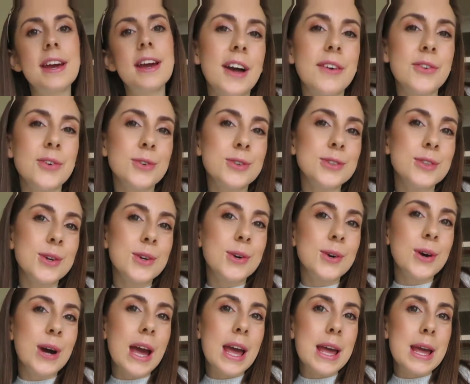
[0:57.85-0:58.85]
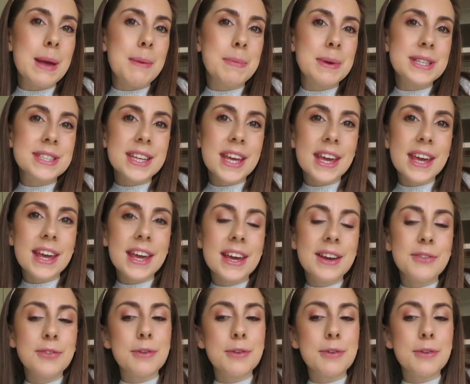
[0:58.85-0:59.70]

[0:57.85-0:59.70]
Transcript: I've also got a biscuit kit